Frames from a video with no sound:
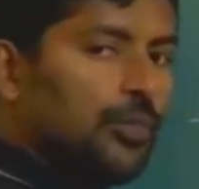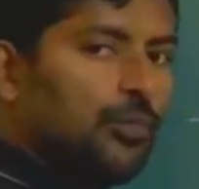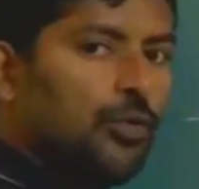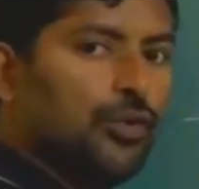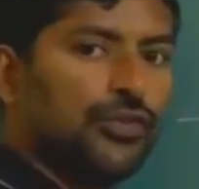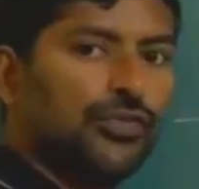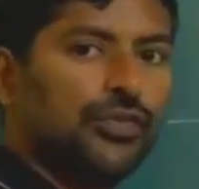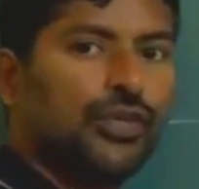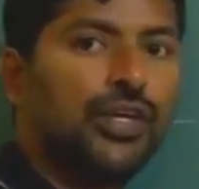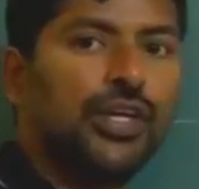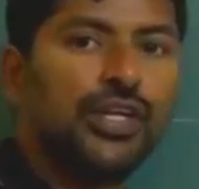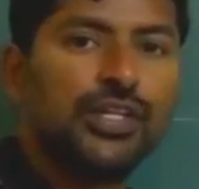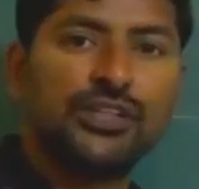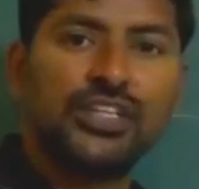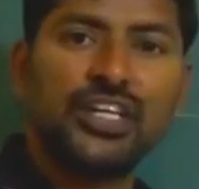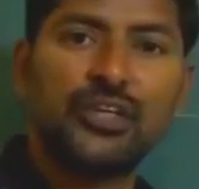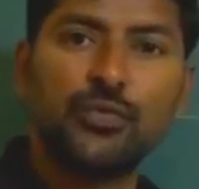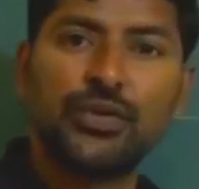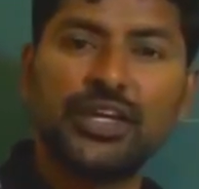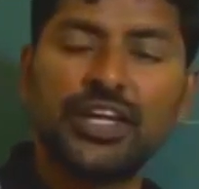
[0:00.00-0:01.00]
modes
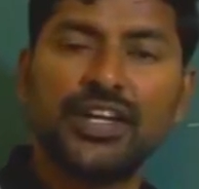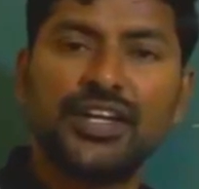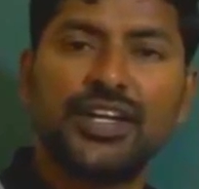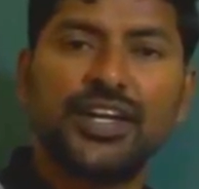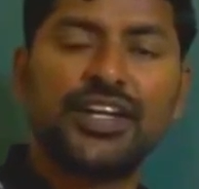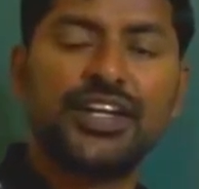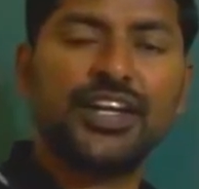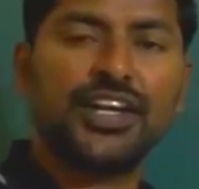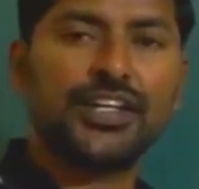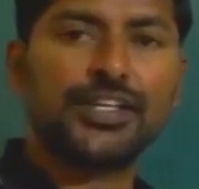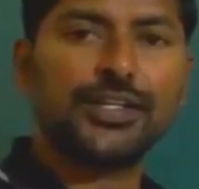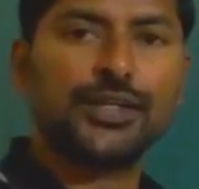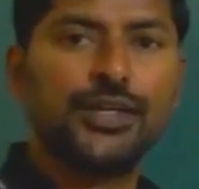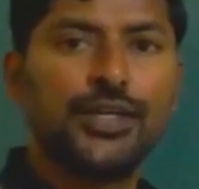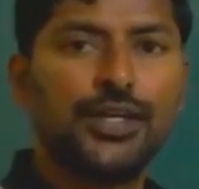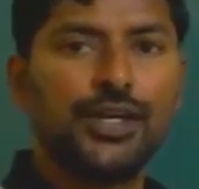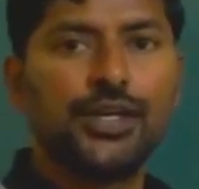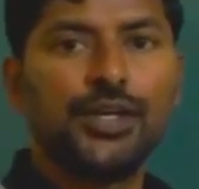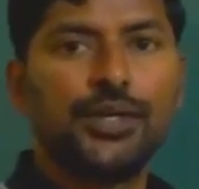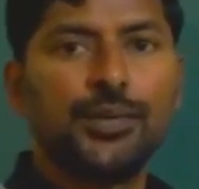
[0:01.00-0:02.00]
that we can detect
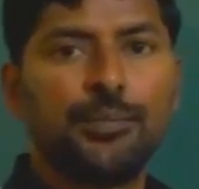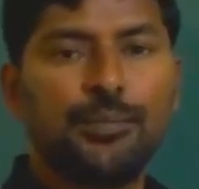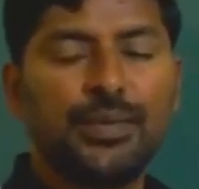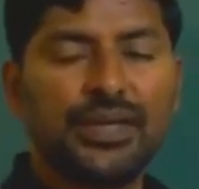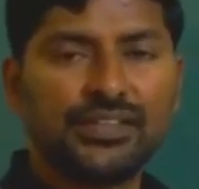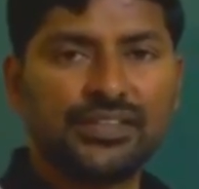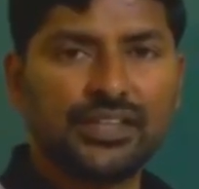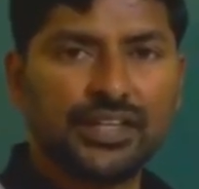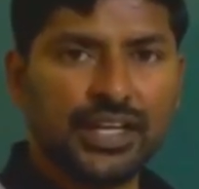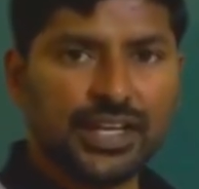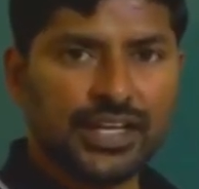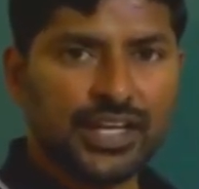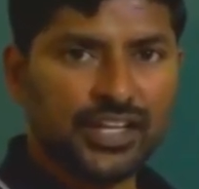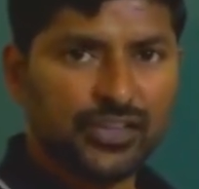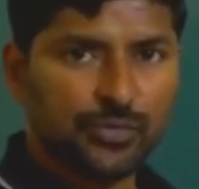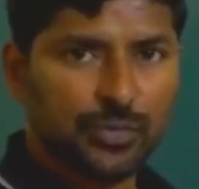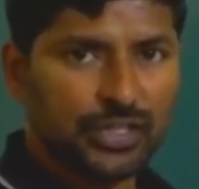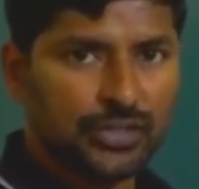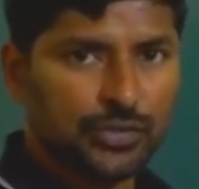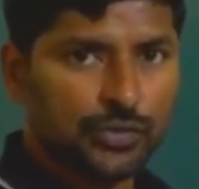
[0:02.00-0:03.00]
based on IR
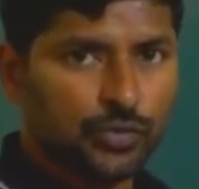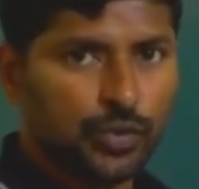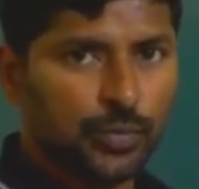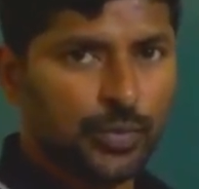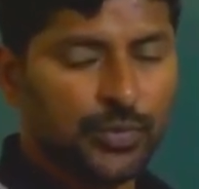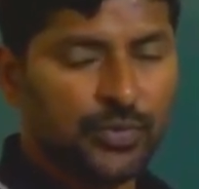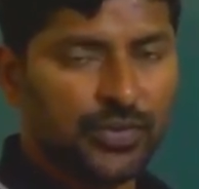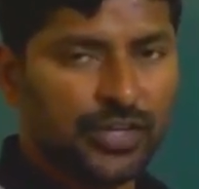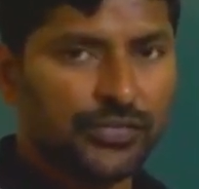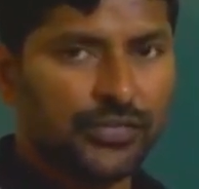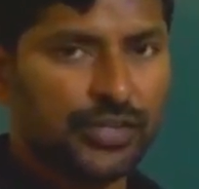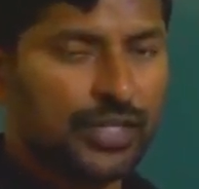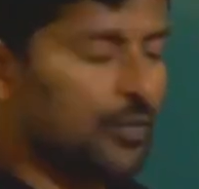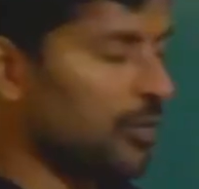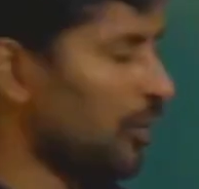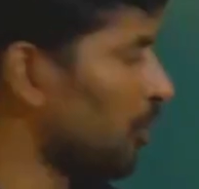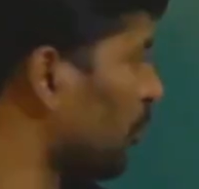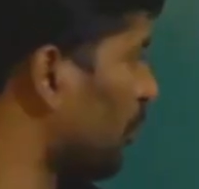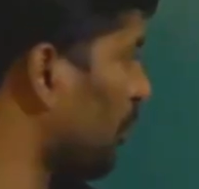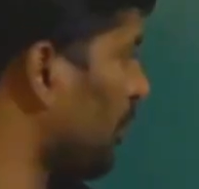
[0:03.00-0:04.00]
spectroscopy for
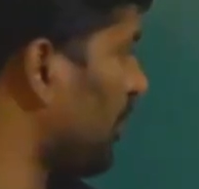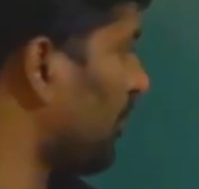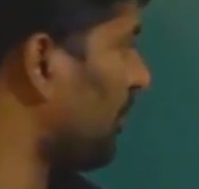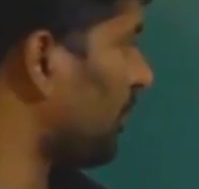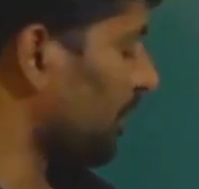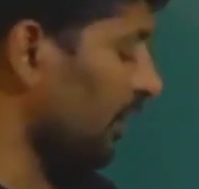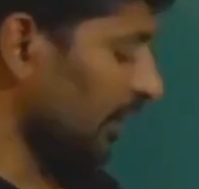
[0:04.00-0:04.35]
CO2 is,